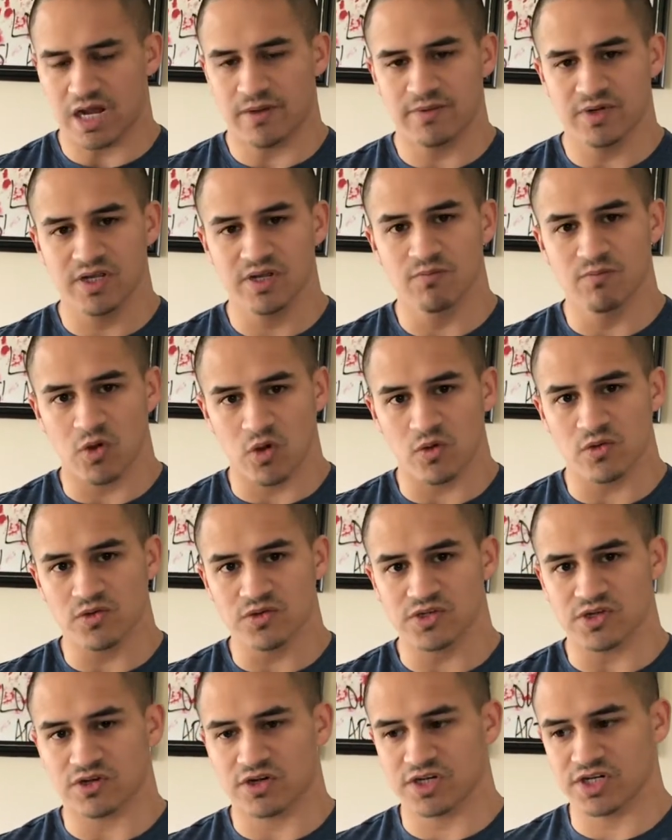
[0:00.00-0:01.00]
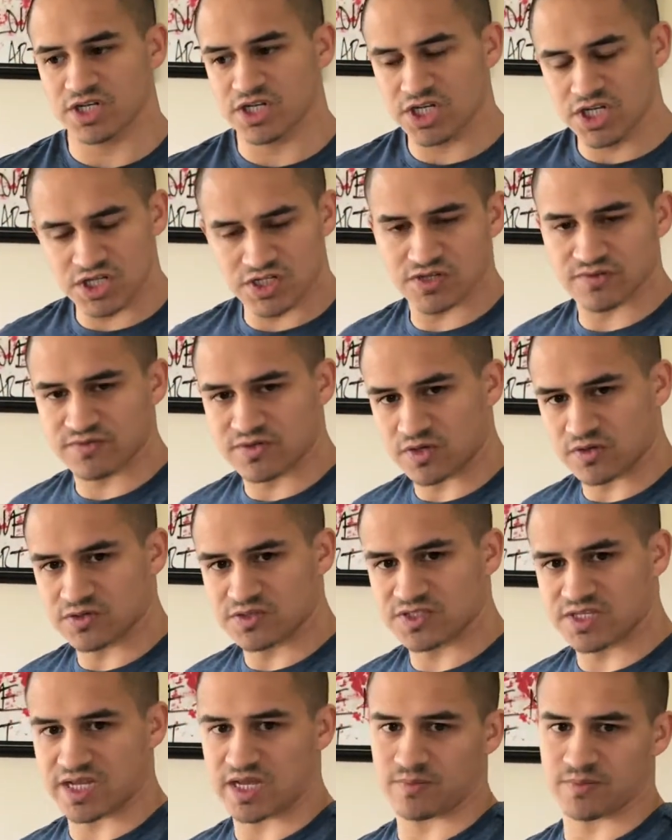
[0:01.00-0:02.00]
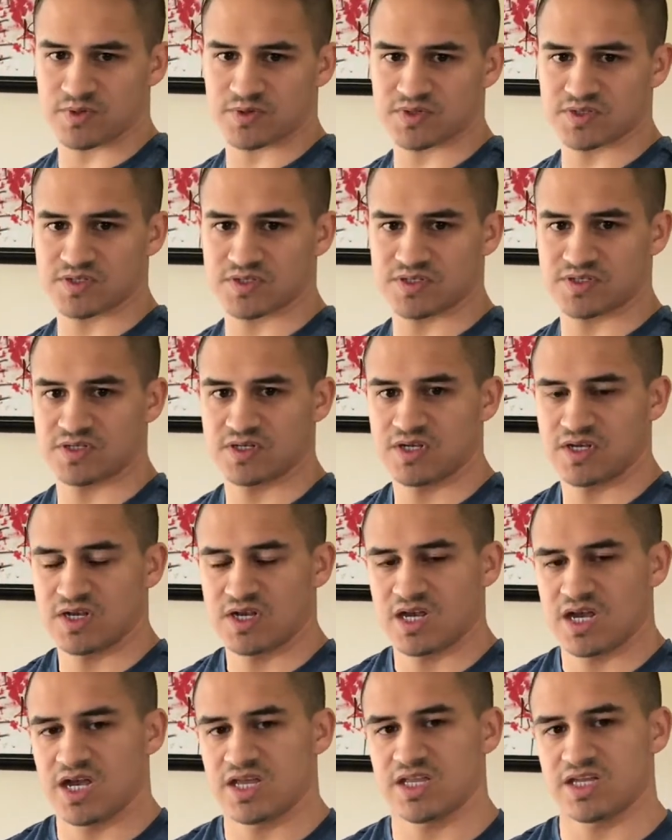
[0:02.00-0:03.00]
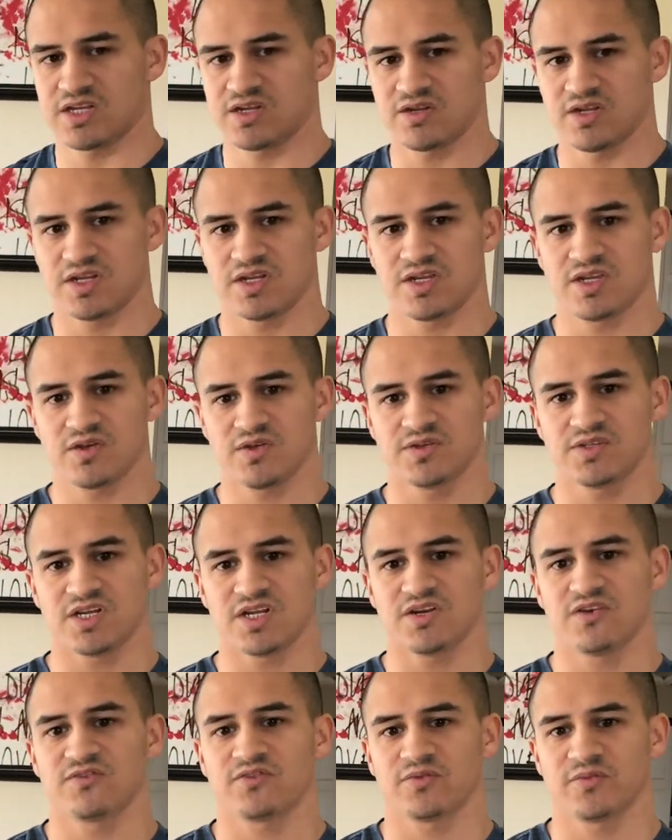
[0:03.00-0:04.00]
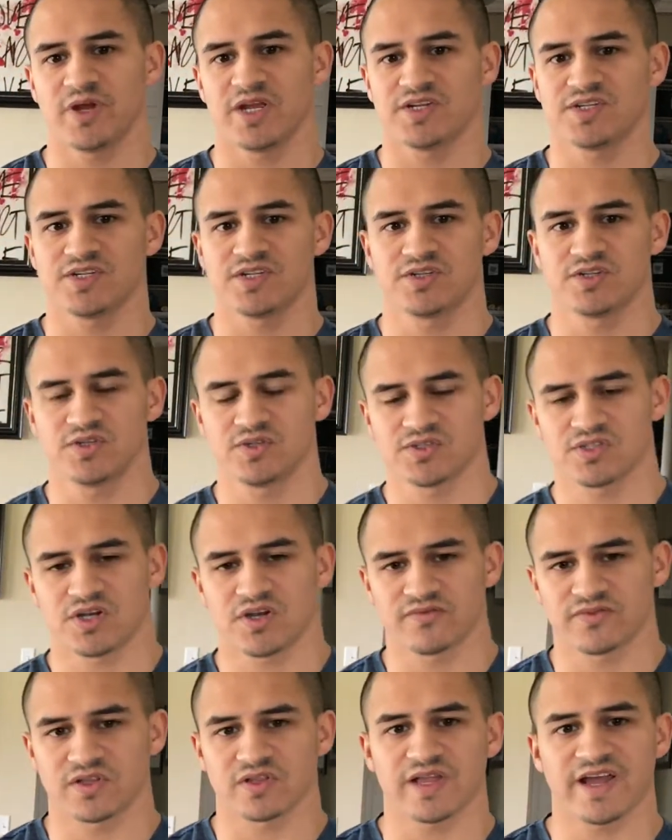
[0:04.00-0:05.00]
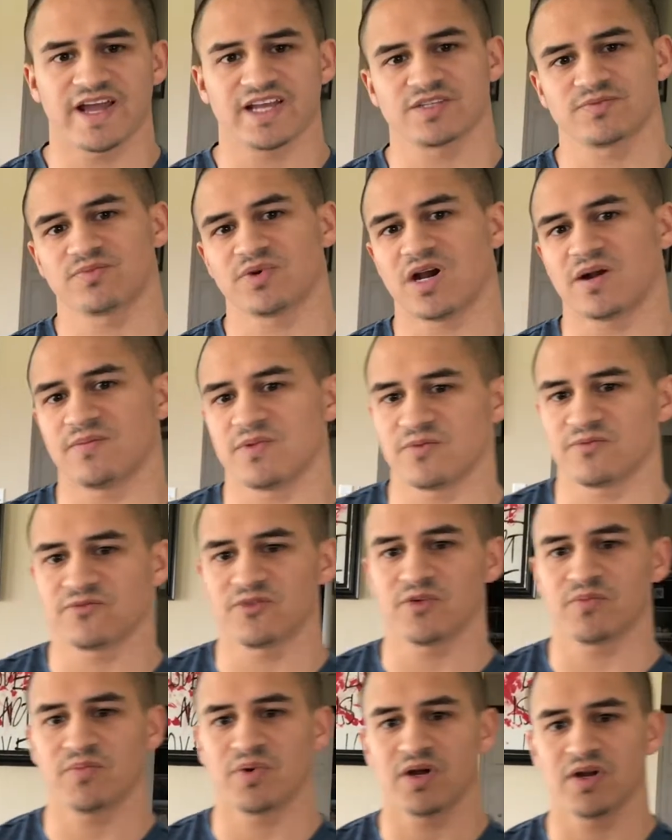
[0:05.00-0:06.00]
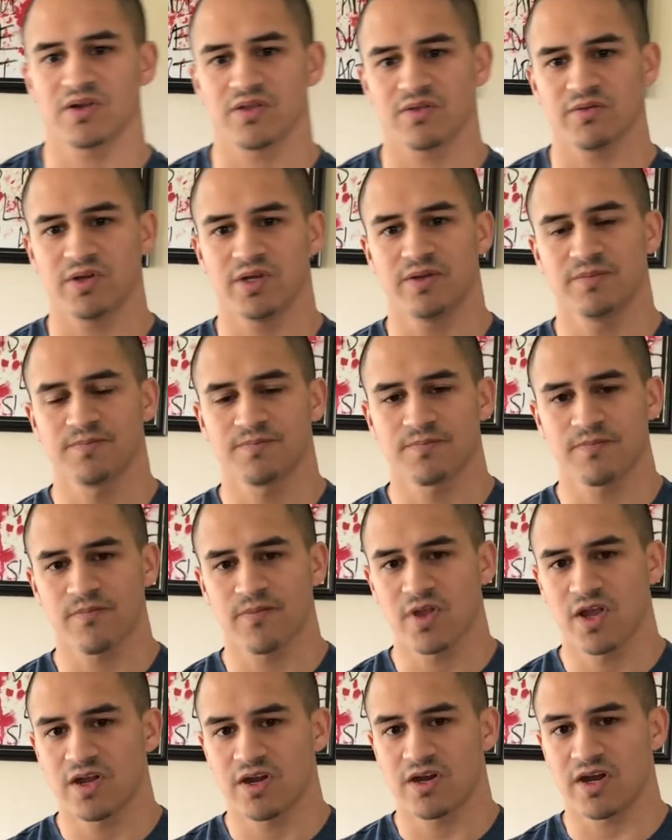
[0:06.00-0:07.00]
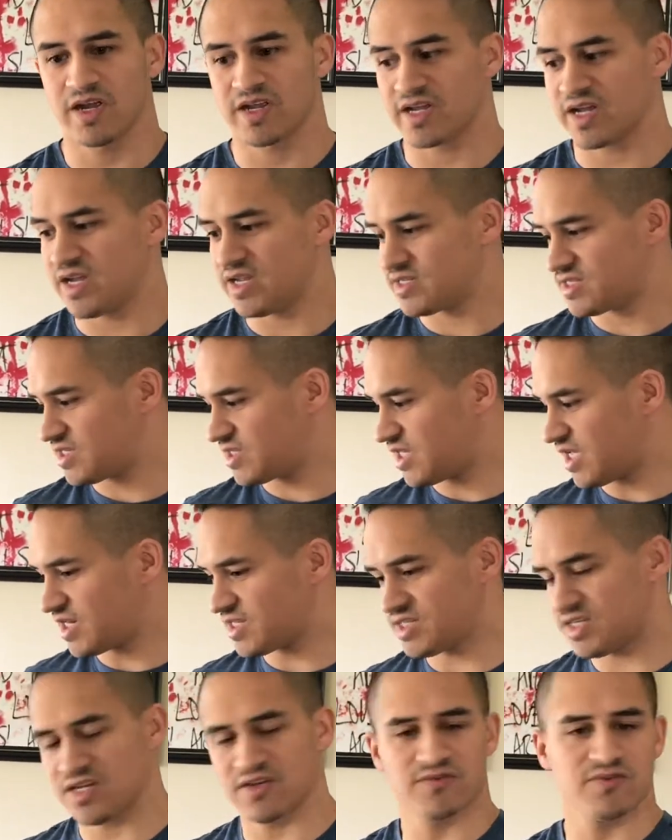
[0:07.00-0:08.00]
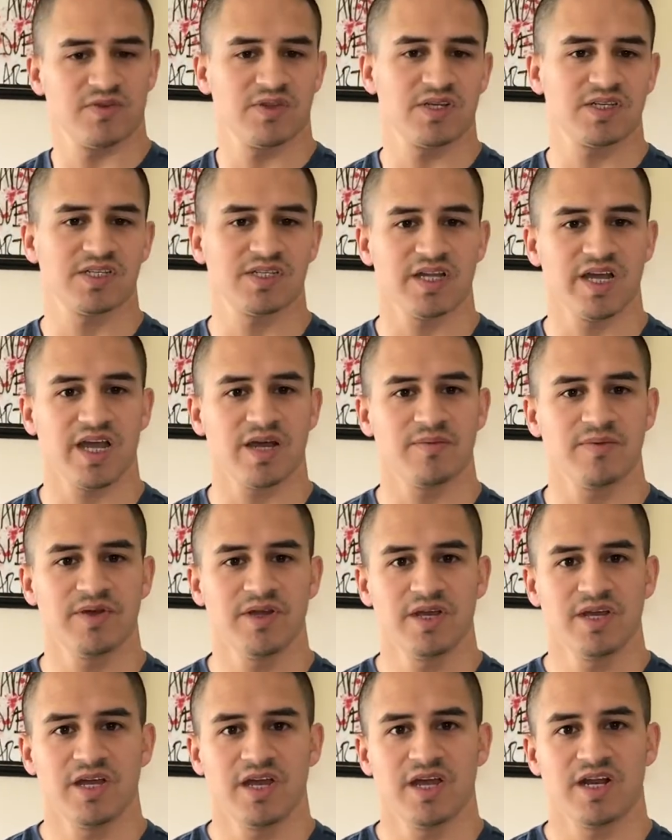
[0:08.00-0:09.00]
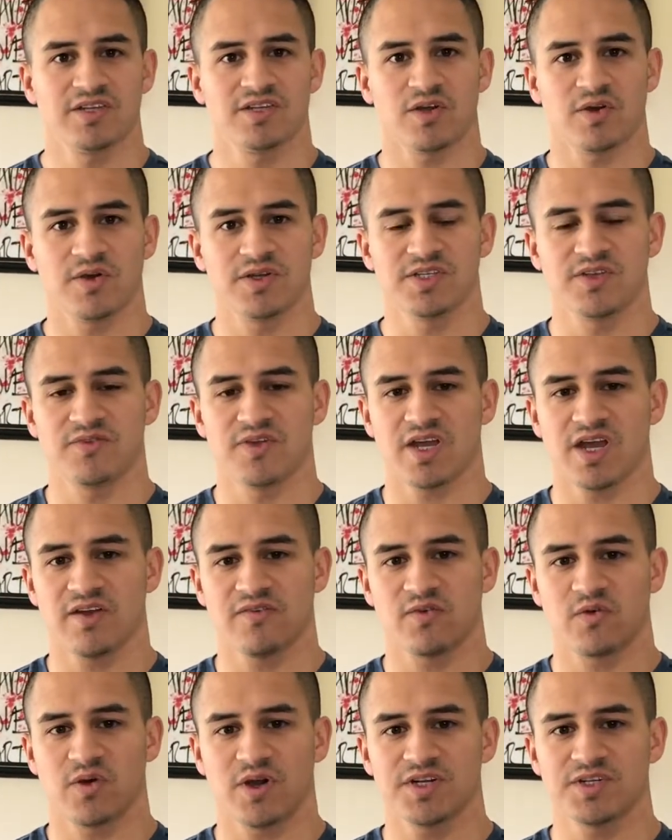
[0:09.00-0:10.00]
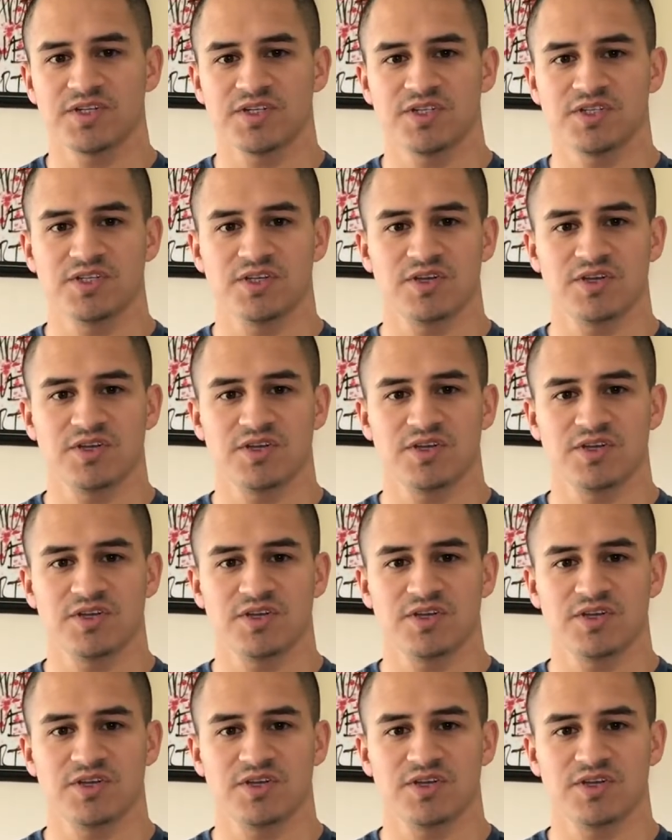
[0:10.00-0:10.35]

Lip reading: many moles are in each of those samples, and then you need to use that information to solve the last problem for part 3. All right, guys, that is it for this lab. And as always, if you have questions, you